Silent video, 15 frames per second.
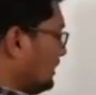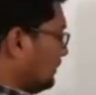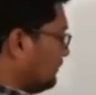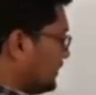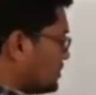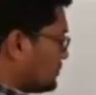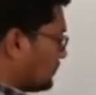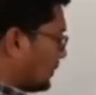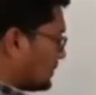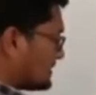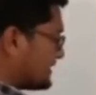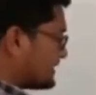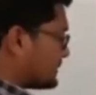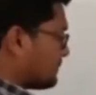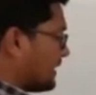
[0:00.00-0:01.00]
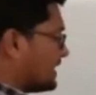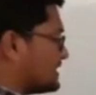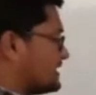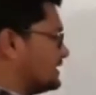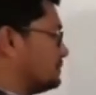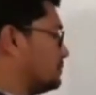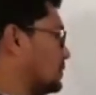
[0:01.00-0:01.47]
Which process
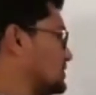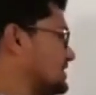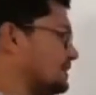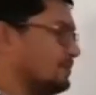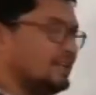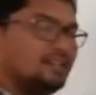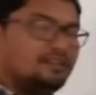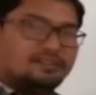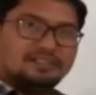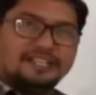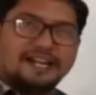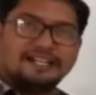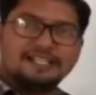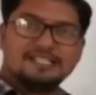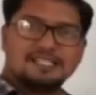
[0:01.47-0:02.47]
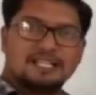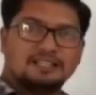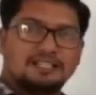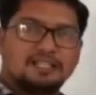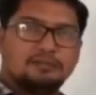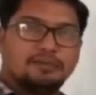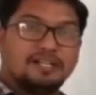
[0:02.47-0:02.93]
makes it possible? That is
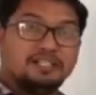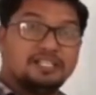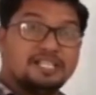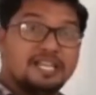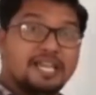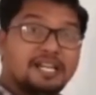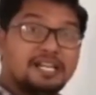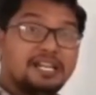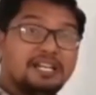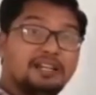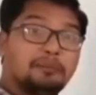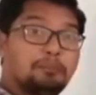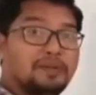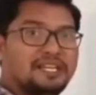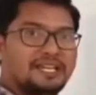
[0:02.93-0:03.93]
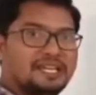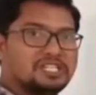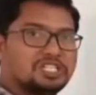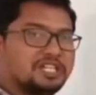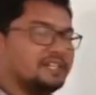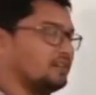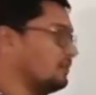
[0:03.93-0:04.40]
nothing but DNA
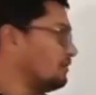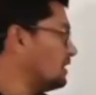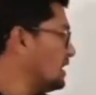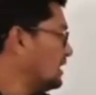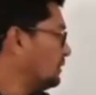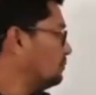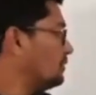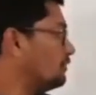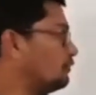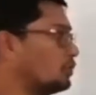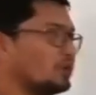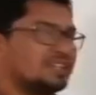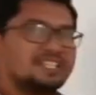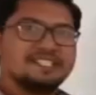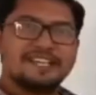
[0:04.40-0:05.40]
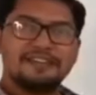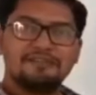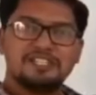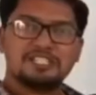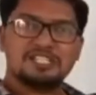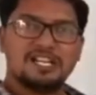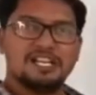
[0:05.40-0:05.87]
replication. Before this I
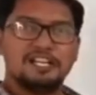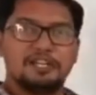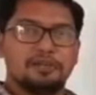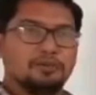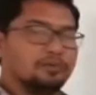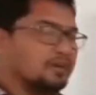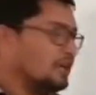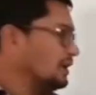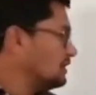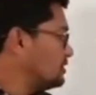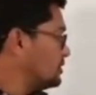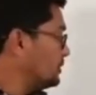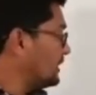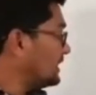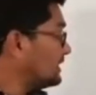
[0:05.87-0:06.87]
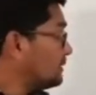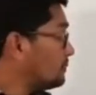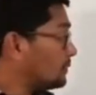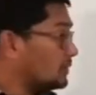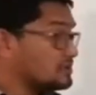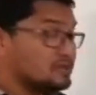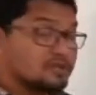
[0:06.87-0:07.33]
was telling you, during the
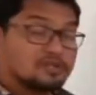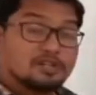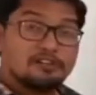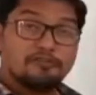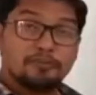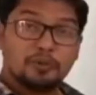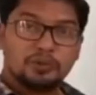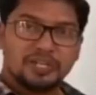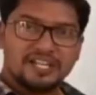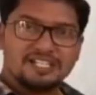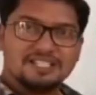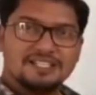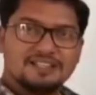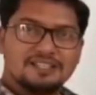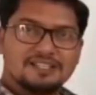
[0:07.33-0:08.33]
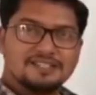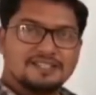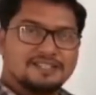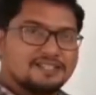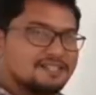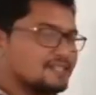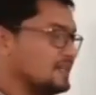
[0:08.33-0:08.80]
process of protein
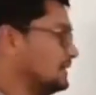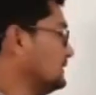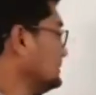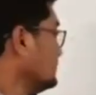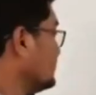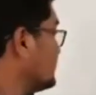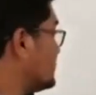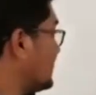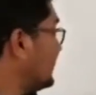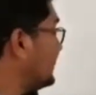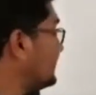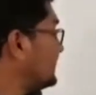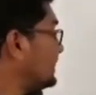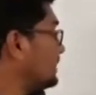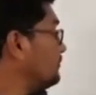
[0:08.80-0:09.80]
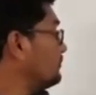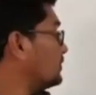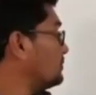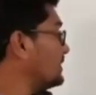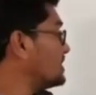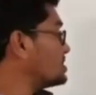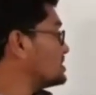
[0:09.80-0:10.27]
synthesis, genetic
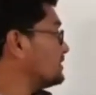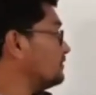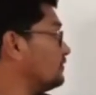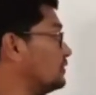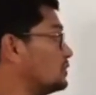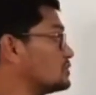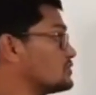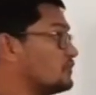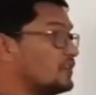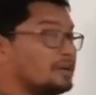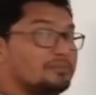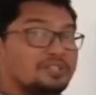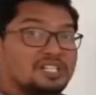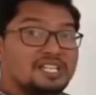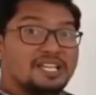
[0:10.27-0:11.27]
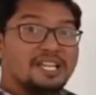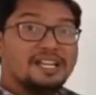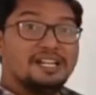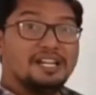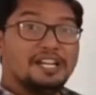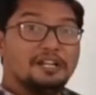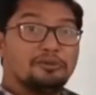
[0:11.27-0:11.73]
information flows from
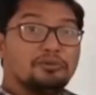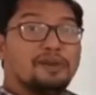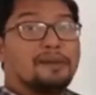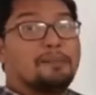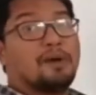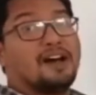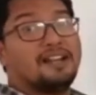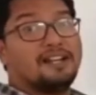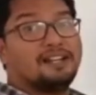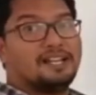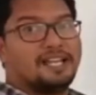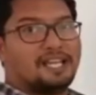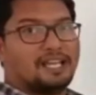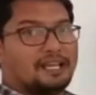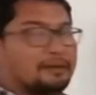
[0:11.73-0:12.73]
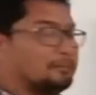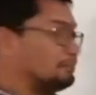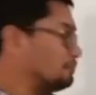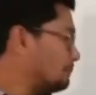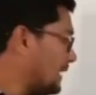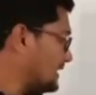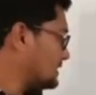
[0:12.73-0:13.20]
DNA to
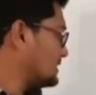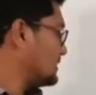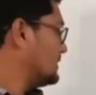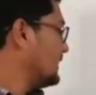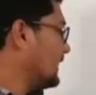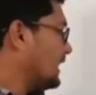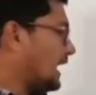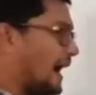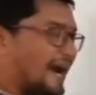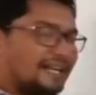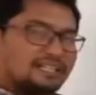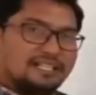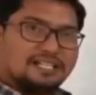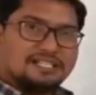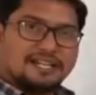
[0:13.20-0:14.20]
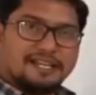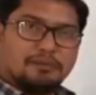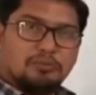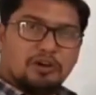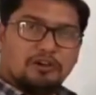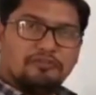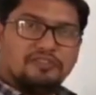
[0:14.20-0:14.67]
mRNA. But at the
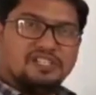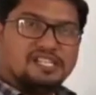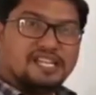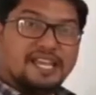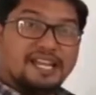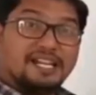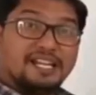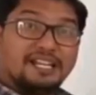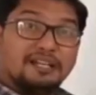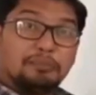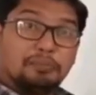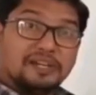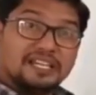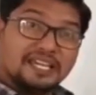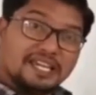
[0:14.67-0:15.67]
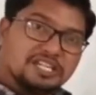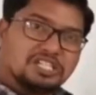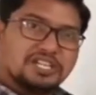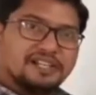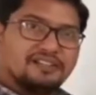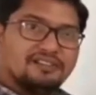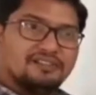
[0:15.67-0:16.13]
time of DNA
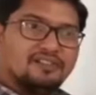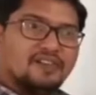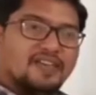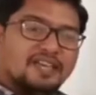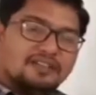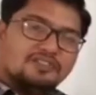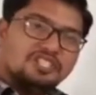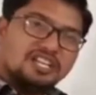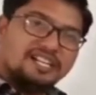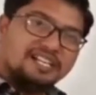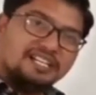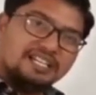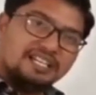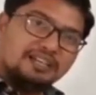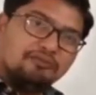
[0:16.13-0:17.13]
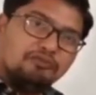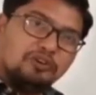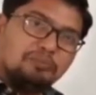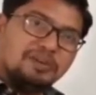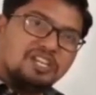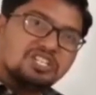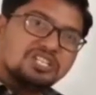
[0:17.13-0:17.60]
replication, genetic
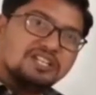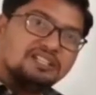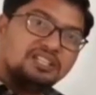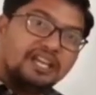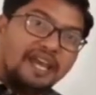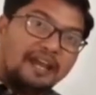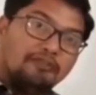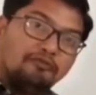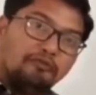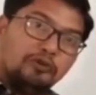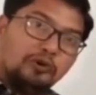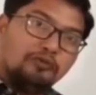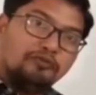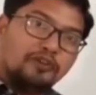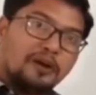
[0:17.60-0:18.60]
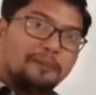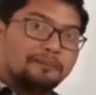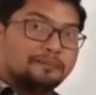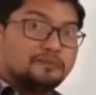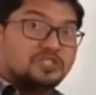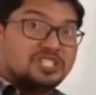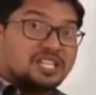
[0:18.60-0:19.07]
information can flow
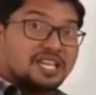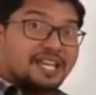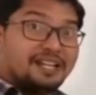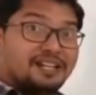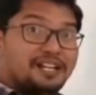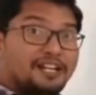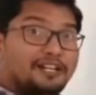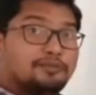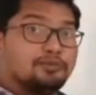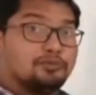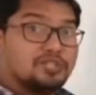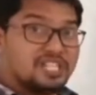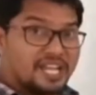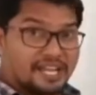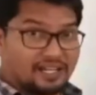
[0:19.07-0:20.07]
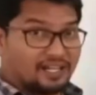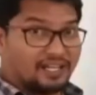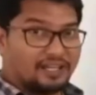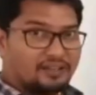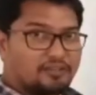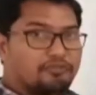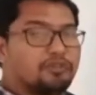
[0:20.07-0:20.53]
from DNA to
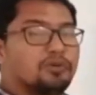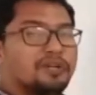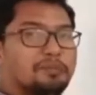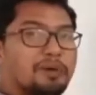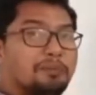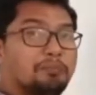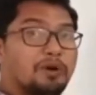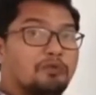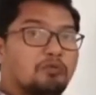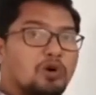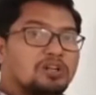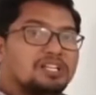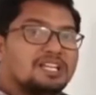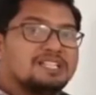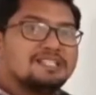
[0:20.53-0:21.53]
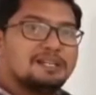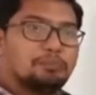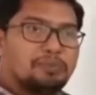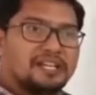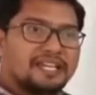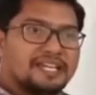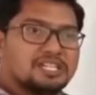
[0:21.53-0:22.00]
DNA. If you remember, what is
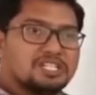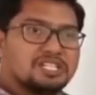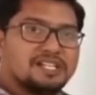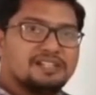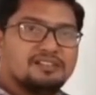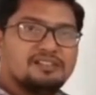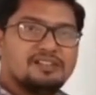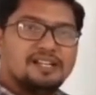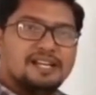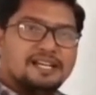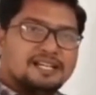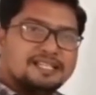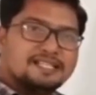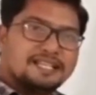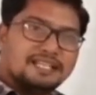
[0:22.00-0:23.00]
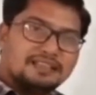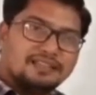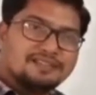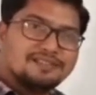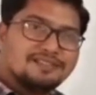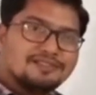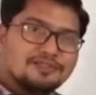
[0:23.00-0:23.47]
replication?
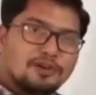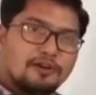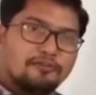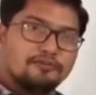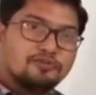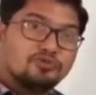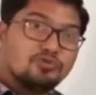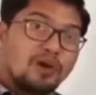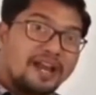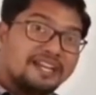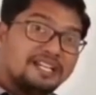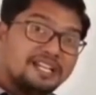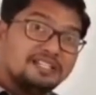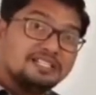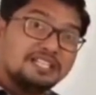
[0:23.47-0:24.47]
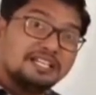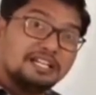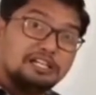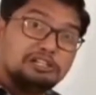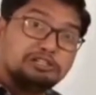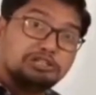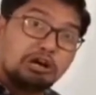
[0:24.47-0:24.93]
Synthesis of two
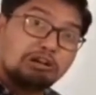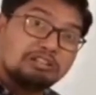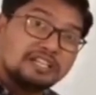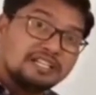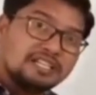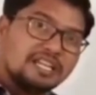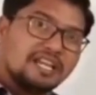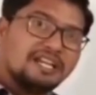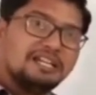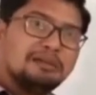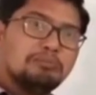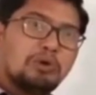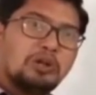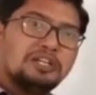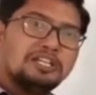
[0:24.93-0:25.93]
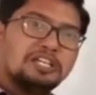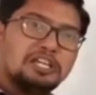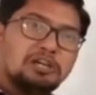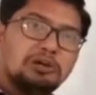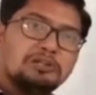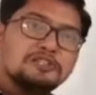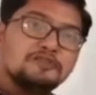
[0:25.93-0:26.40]
identical daughter DNA
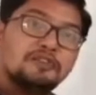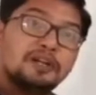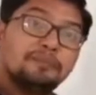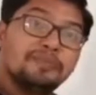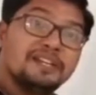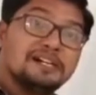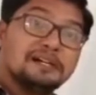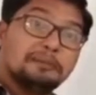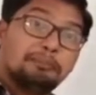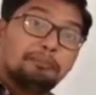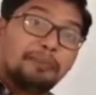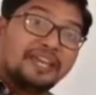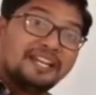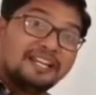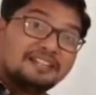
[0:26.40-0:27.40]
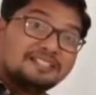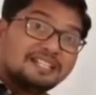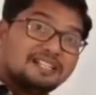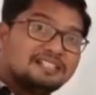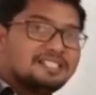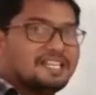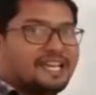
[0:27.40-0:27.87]
molecules from the
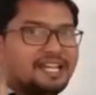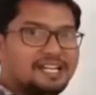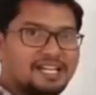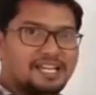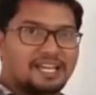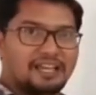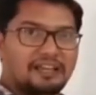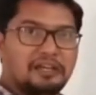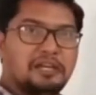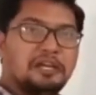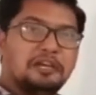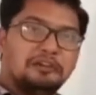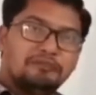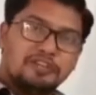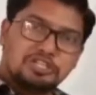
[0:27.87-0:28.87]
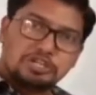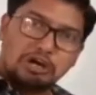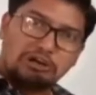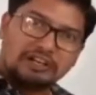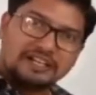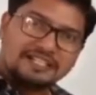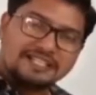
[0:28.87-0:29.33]
parental DNA, which
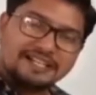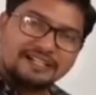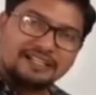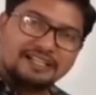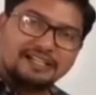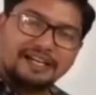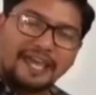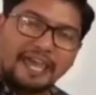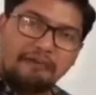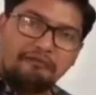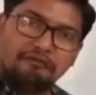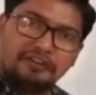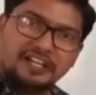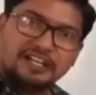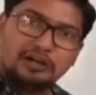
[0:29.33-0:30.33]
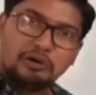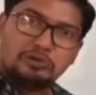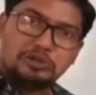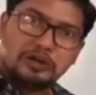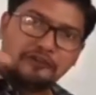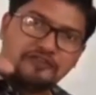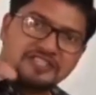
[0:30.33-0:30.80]
occurs at the every
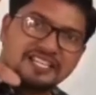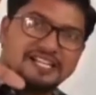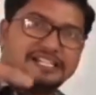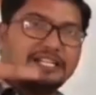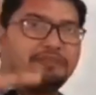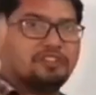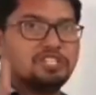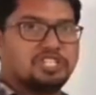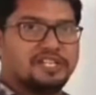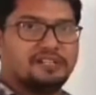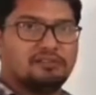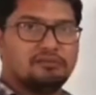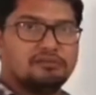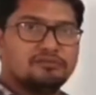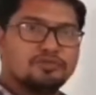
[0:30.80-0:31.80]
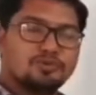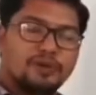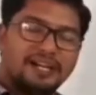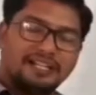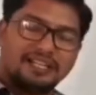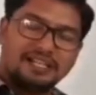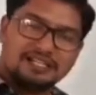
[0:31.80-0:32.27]
round of cell division. So
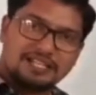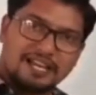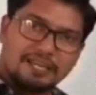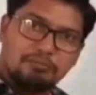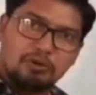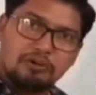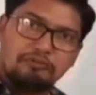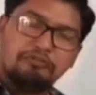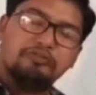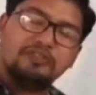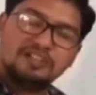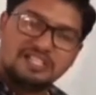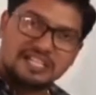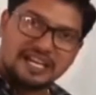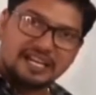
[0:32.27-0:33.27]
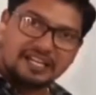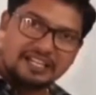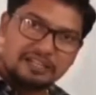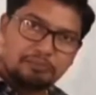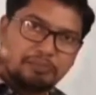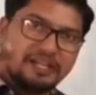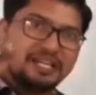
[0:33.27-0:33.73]
at the time of
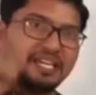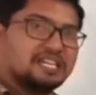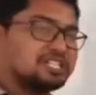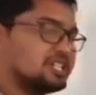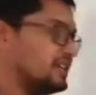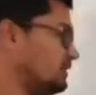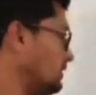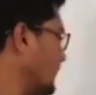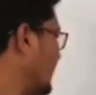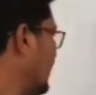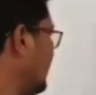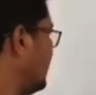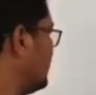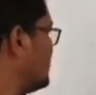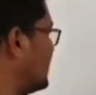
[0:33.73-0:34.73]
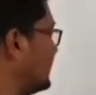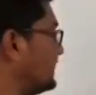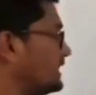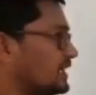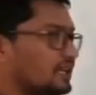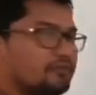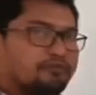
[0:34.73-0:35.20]
DNA replication,
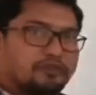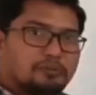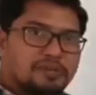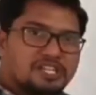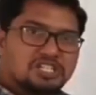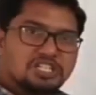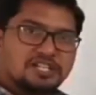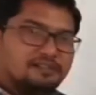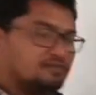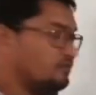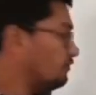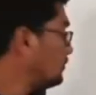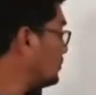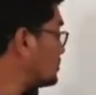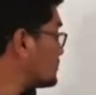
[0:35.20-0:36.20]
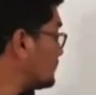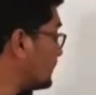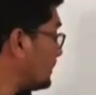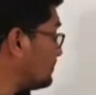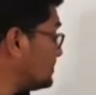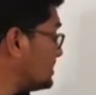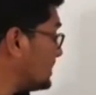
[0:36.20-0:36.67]
genetic information flows
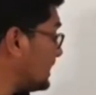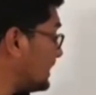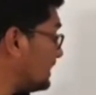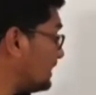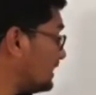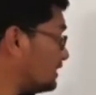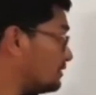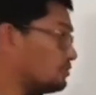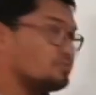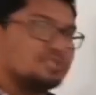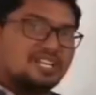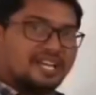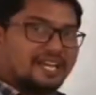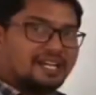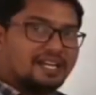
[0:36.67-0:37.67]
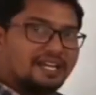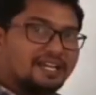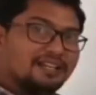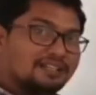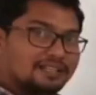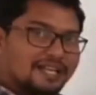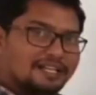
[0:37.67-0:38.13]
from DNA to
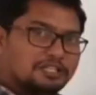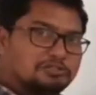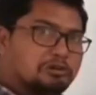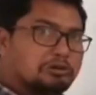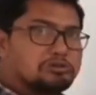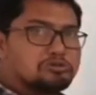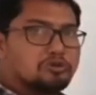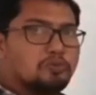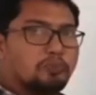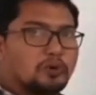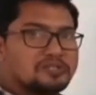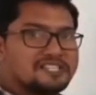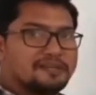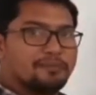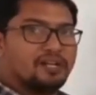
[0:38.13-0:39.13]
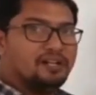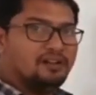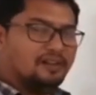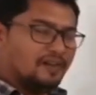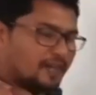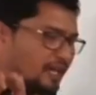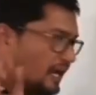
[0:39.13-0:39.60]
DNA. That is also possible.